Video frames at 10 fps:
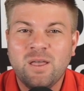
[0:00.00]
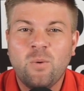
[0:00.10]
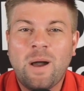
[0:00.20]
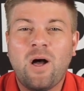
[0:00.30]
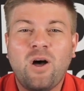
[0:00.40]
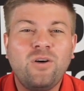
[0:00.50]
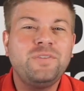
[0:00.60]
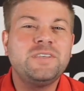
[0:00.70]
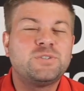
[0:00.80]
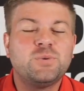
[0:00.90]
While all of
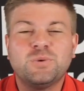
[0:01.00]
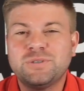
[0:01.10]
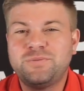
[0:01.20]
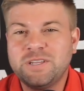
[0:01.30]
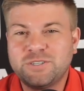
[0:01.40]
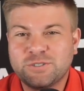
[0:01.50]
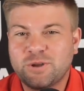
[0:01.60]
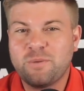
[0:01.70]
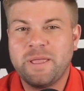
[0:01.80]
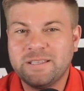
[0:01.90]
these tools and features
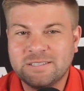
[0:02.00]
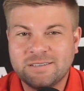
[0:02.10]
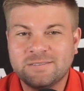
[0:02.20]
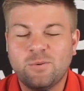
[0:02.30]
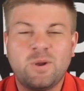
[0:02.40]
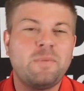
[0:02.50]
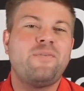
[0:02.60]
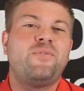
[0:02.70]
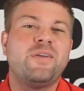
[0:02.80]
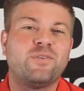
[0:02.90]
are amazing, one of my
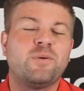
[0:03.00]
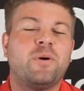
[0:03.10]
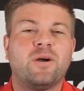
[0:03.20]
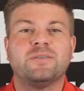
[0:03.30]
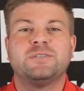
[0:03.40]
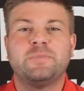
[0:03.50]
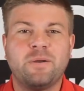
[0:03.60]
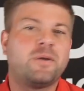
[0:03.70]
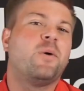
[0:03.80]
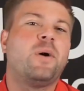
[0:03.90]
favorite parts
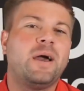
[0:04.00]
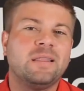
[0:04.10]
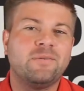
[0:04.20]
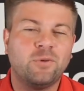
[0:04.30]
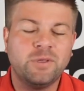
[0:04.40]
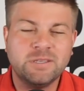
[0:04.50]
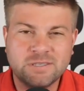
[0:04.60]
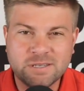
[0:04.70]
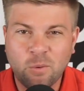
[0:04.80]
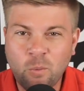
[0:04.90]
about GoHighLevel is
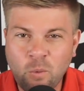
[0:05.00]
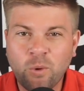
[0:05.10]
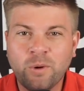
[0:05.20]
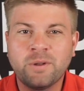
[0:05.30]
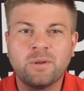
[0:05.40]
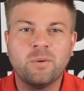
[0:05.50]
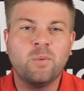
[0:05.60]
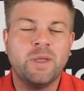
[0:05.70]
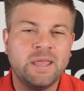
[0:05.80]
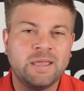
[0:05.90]
the
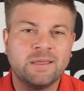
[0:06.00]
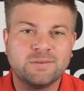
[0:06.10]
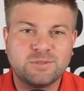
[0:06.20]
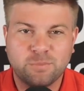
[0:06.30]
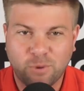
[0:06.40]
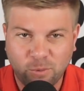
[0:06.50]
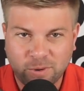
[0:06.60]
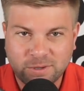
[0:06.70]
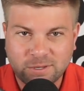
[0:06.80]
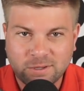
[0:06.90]
award-winning
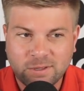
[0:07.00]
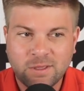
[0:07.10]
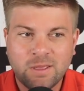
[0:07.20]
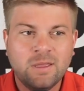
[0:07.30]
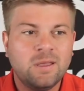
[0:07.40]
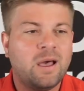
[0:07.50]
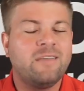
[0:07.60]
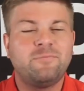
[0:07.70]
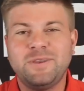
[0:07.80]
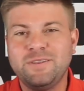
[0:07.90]
support.
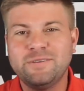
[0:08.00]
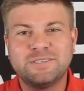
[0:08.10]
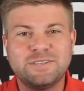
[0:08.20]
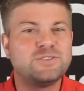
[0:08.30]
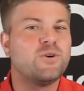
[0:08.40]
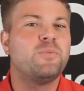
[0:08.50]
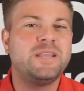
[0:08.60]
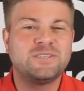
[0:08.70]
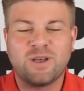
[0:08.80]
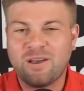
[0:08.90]
I've been using so
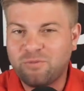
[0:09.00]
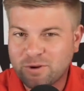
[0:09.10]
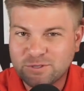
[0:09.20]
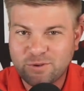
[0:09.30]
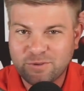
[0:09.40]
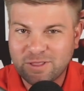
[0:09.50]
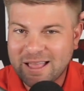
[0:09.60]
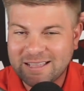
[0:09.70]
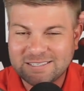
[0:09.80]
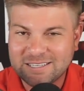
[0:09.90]
many softwares over the
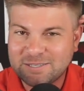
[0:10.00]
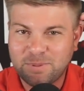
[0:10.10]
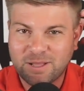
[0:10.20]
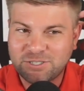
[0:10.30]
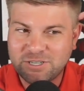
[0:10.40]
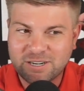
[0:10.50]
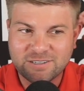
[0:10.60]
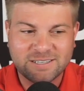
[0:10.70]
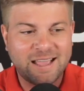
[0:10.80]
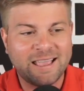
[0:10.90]
last 6+
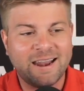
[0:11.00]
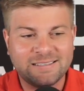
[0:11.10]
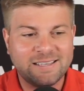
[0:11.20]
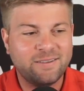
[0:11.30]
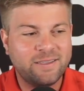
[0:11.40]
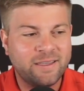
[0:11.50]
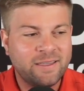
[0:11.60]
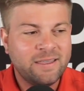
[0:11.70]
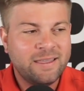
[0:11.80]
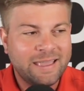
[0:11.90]
years, and I got to tell you,
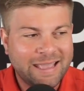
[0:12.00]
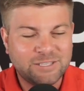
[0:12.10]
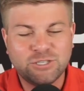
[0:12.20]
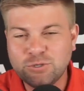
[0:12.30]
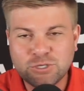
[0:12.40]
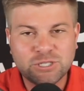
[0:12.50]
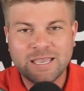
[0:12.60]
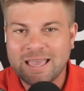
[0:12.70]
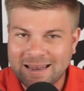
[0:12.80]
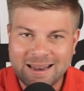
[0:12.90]
it's
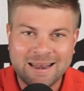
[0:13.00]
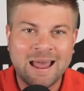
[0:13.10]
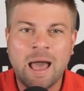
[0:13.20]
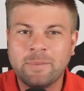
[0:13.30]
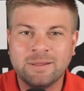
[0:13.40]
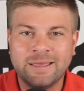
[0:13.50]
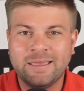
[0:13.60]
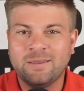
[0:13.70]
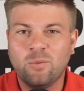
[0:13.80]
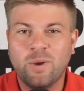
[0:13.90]
usually an
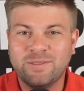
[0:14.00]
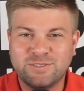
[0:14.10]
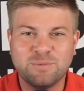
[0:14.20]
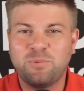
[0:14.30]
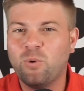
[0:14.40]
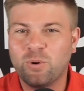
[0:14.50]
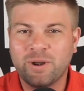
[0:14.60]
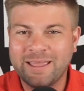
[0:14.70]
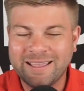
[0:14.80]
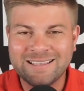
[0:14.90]
anomaly when
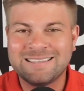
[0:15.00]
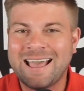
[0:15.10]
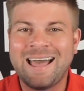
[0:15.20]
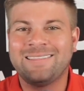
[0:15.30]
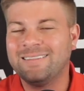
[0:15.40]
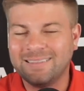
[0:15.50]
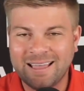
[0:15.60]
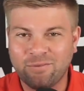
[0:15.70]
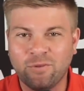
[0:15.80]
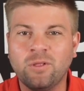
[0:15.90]
support is at the
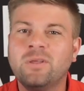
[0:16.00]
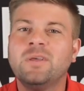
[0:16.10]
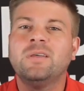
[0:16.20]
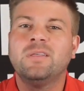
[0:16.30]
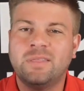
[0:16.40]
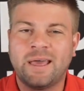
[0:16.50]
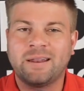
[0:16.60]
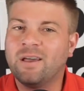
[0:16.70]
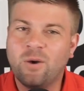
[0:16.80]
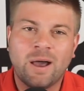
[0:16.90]
level
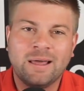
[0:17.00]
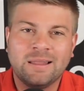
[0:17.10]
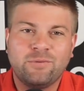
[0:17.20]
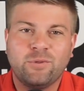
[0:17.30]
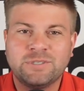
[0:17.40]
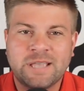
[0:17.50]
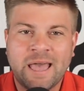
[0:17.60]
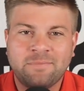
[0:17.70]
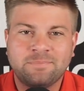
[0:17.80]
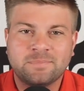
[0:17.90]
that GoHighLevel is
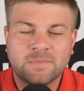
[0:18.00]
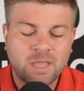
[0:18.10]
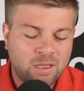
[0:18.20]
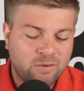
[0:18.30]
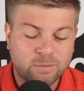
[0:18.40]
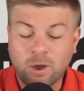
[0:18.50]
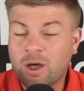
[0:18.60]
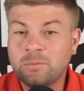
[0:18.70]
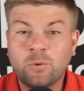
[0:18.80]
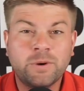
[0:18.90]
at. From
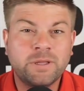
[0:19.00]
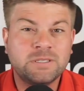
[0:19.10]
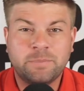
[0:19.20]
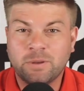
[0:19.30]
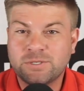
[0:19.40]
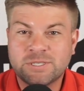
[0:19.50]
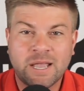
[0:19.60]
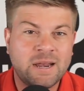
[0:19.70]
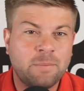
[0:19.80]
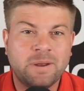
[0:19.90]
onboarding to post
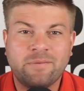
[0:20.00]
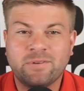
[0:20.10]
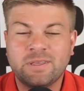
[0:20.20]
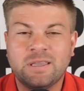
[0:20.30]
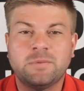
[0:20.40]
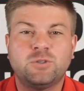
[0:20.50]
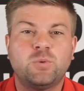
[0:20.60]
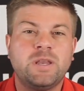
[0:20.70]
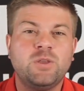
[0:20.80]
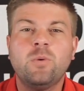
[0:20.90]
sign up and everything in
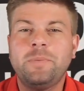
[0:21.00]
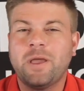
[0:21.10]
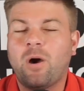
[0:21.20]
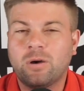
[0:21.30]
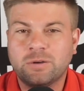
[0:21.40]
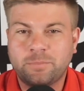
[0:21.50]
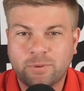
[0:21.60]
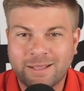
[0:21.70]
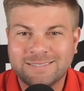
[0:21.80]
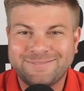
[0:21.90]
between, you will be hard
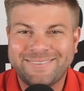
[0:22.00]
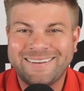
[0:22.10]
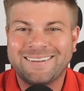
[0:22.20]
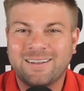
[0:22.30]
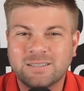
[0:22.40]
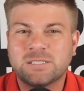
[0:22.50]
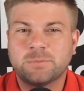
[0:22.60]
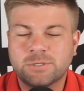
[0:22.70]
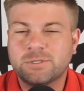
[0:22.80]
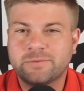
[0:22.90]
pressed to find a
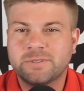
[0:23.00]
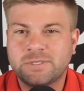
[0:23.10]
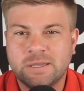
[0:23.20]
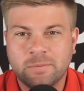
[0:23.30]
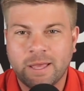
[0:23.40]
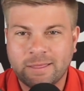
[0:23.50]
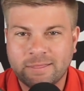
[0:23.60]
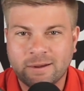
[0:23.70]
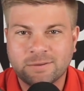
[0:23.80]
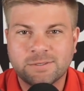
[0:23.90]
customer service team like
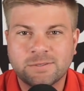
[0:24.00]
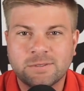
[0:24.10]
theirs.